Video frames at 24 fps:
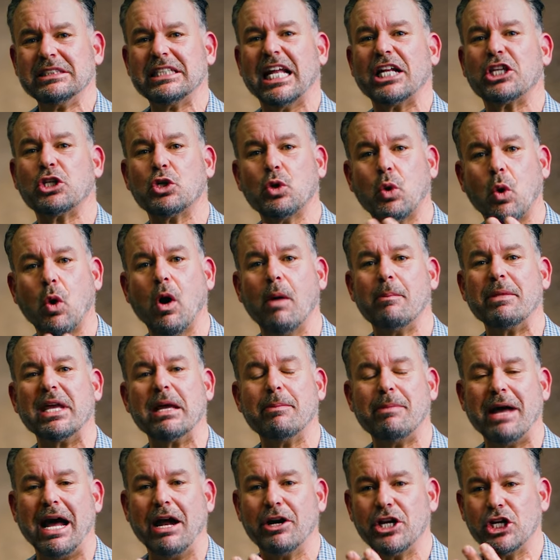that taught me
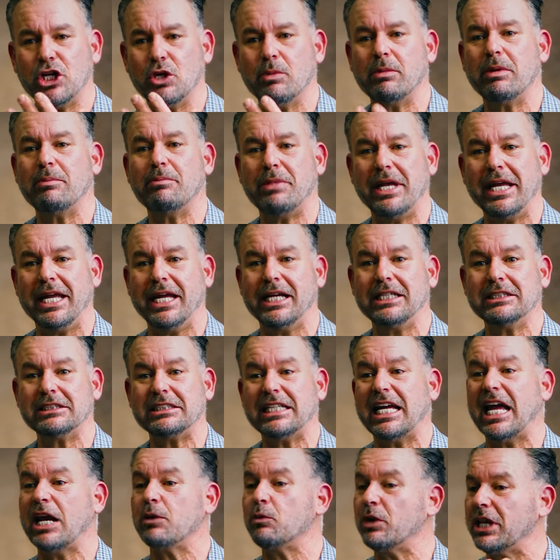about human
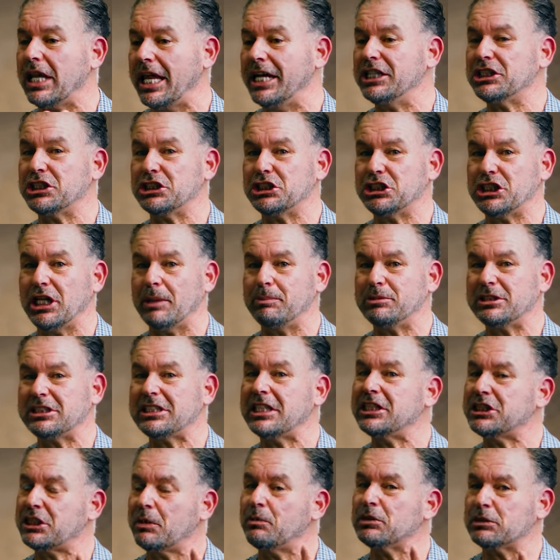beings and relationships.
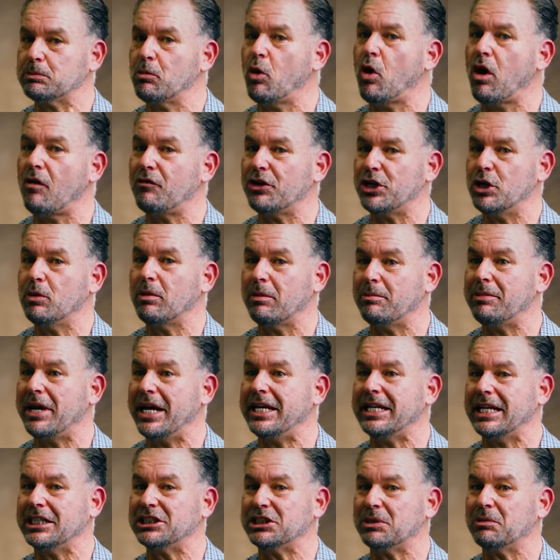See, she was more of a human
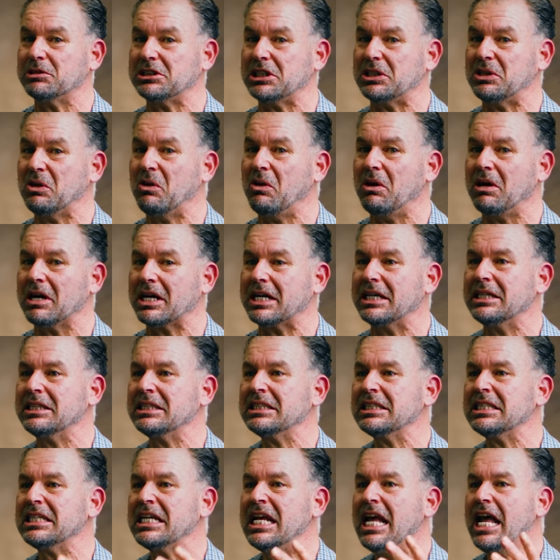being than she was a dog.
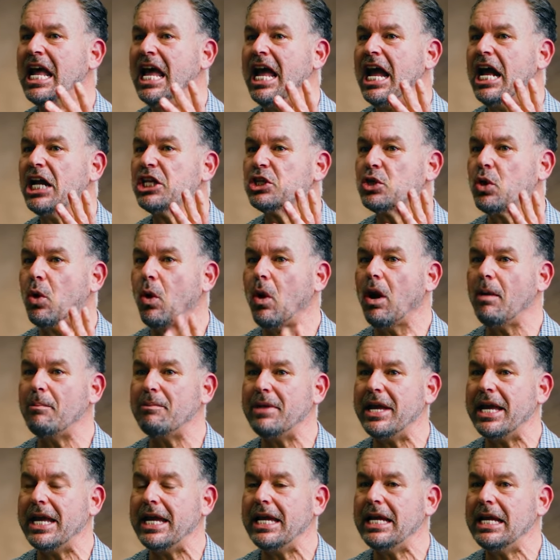Taught
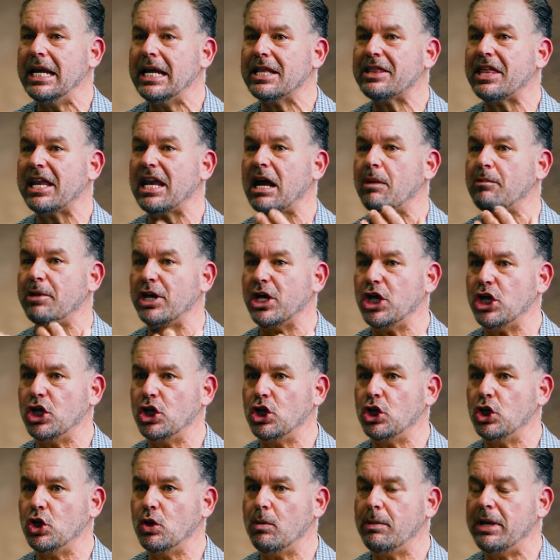me that I'm a
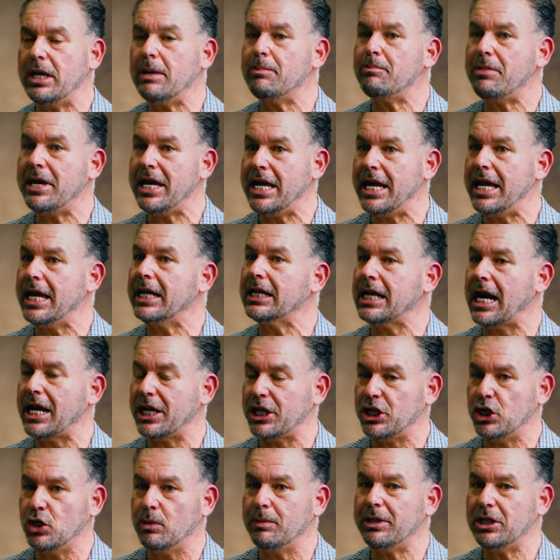human being, not
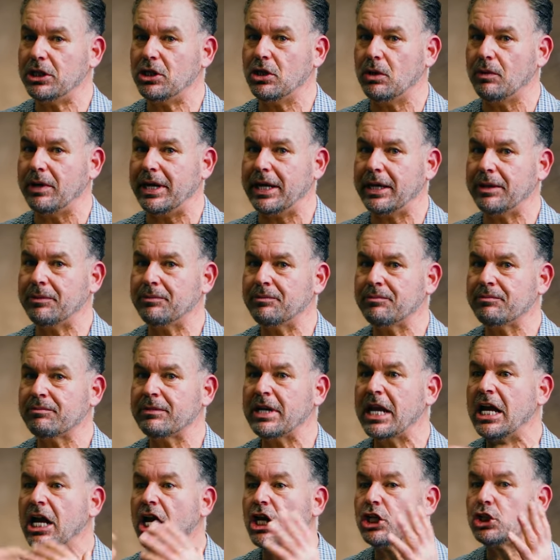a human doing.
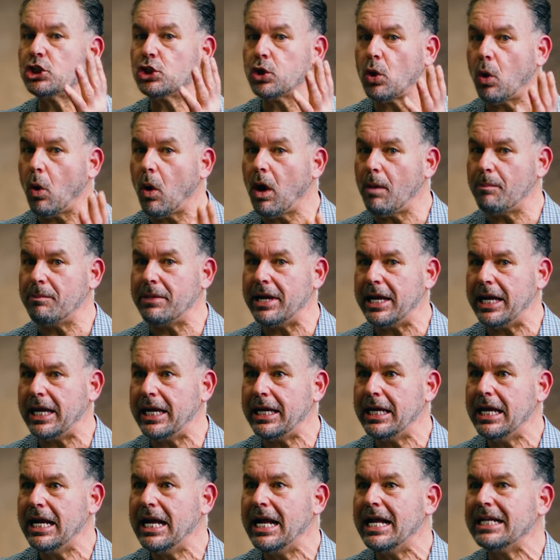Taught
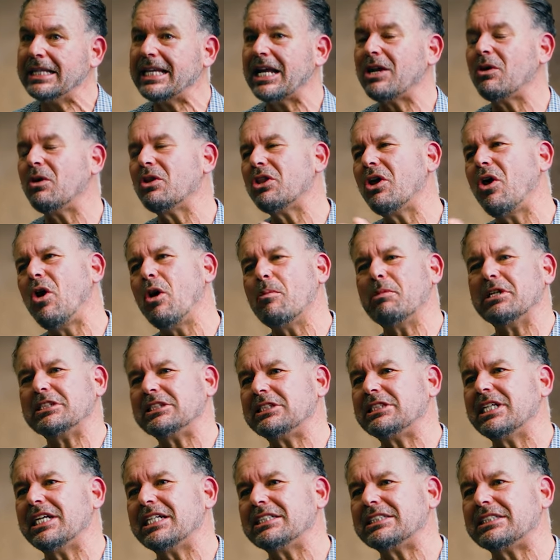me that although I'm a
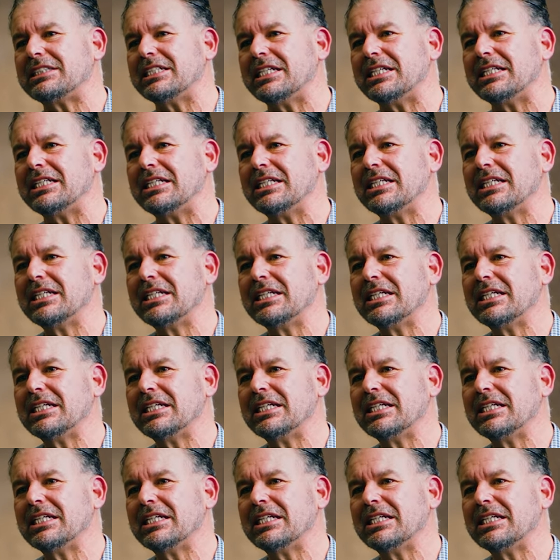citizen